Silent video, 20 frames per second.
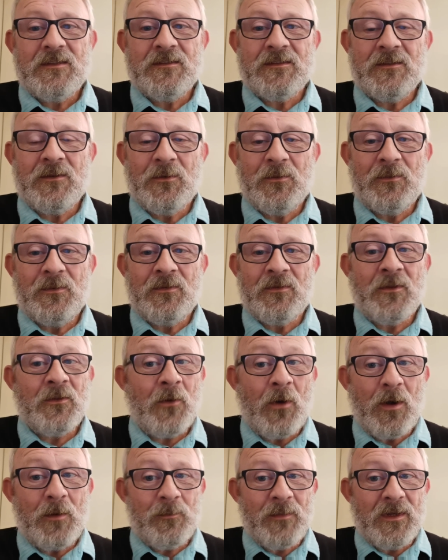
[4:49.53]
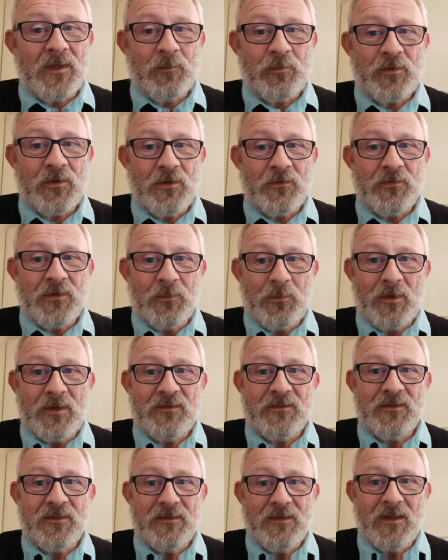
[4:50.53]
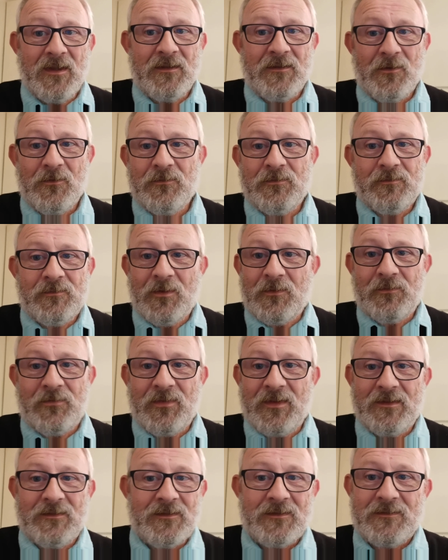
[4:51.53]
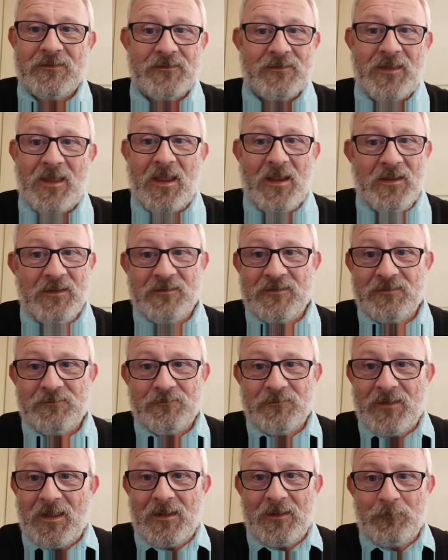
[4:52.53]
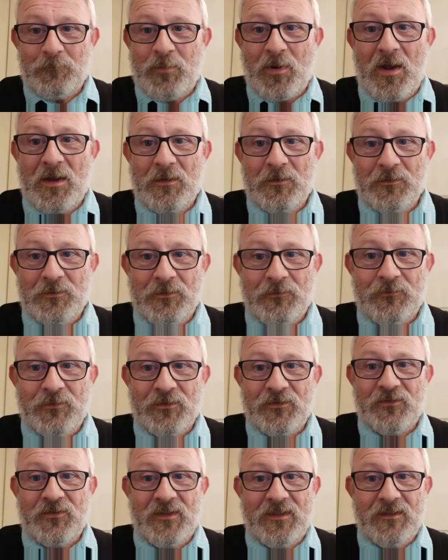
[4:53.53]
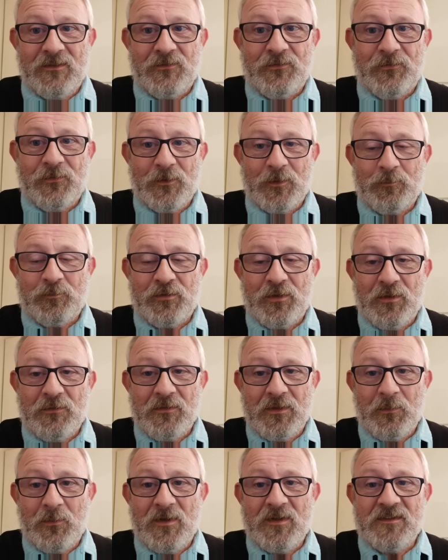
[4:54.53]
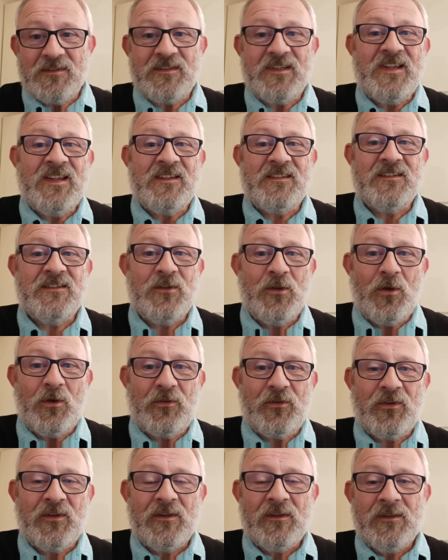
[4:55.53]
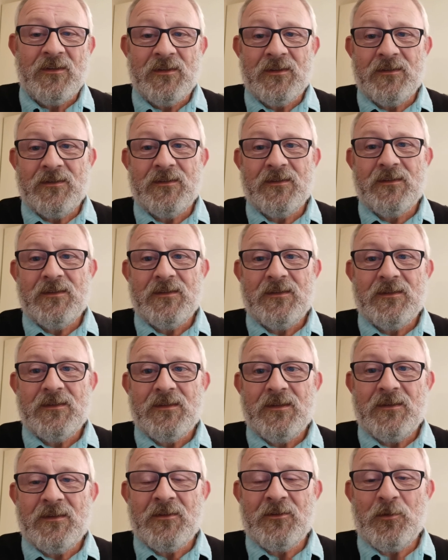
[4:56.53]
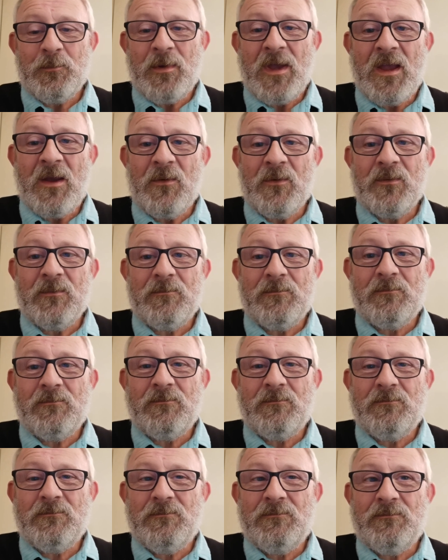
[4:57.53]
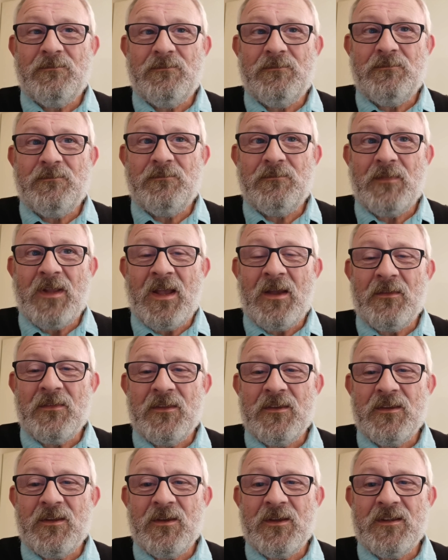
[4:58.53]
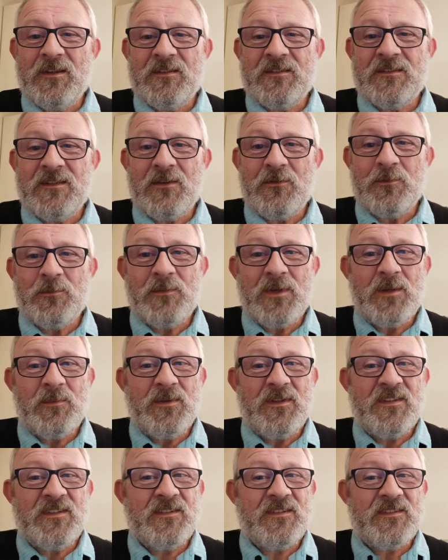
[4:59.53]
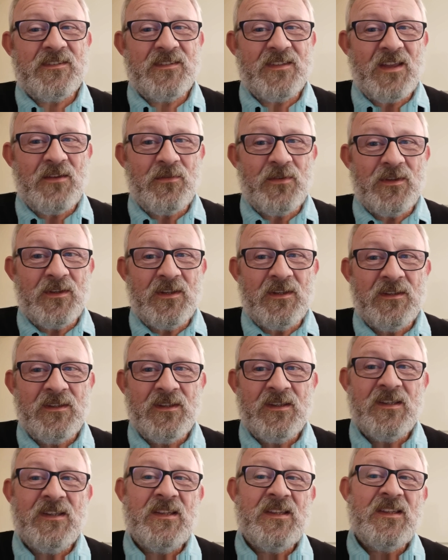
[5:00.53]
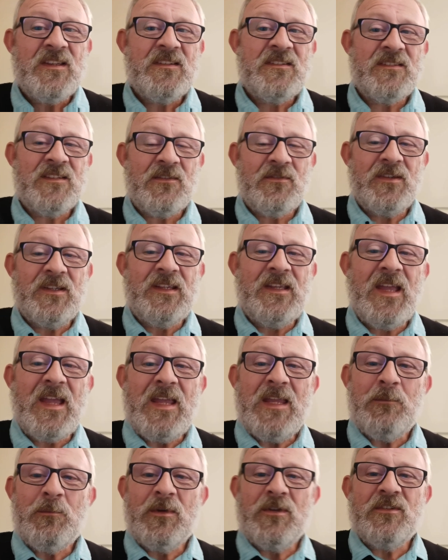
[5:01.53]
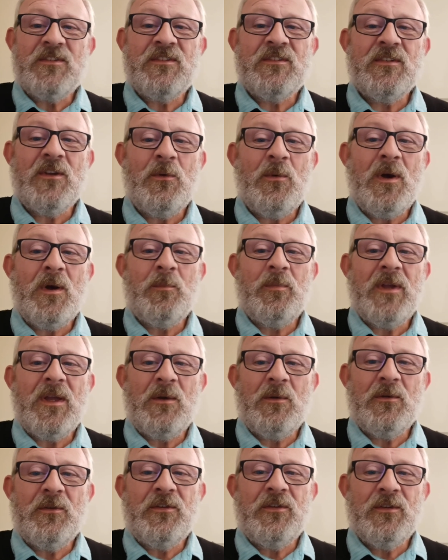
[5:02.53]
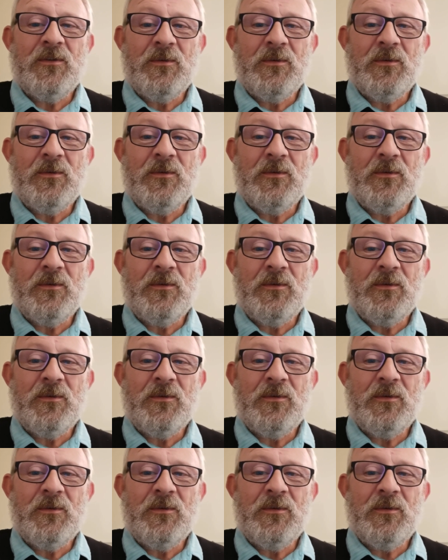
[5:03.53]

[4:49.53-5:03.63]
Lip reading: So there aren't many Pro V1s in there. Don't think that pile you've just seen is full of Pro V1s. It's not. There's about, out of the 97, maybe seven gamers. So I'll be able